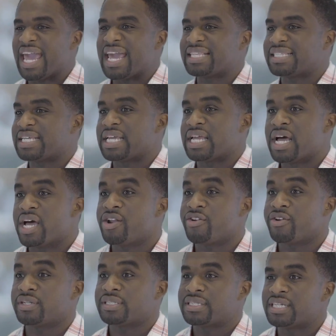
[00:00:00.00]

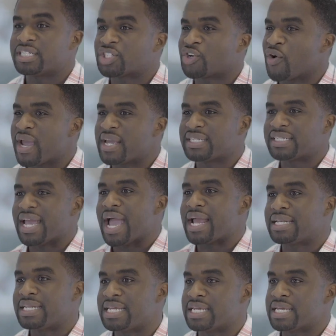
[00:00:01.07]
1800s, this crazy
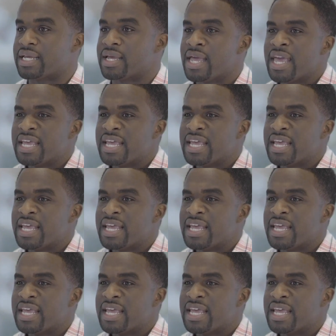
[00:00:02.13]
idea,